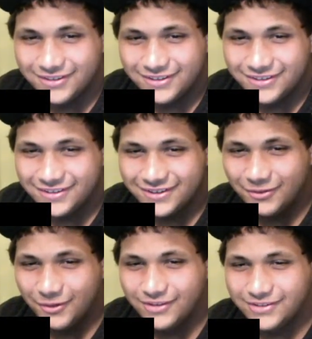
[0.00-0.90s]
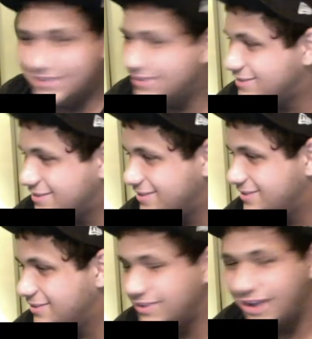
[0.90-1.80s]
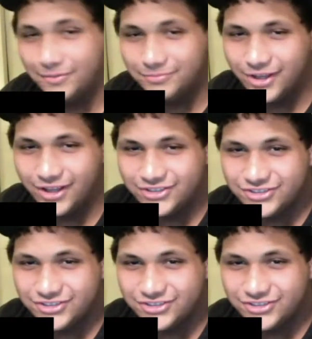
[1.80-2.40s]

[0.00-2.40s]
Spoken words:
The quality is top notch.